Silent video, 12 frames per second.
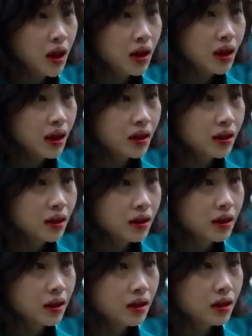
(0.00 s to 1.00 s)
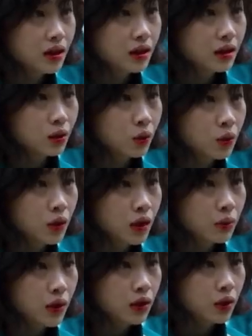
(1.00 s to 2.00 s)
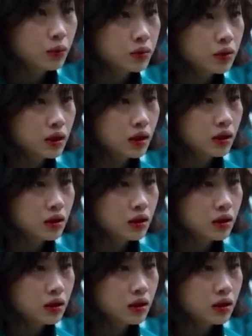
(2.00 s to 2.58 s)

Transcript: when you really think about it, he wouldn't be someone that would be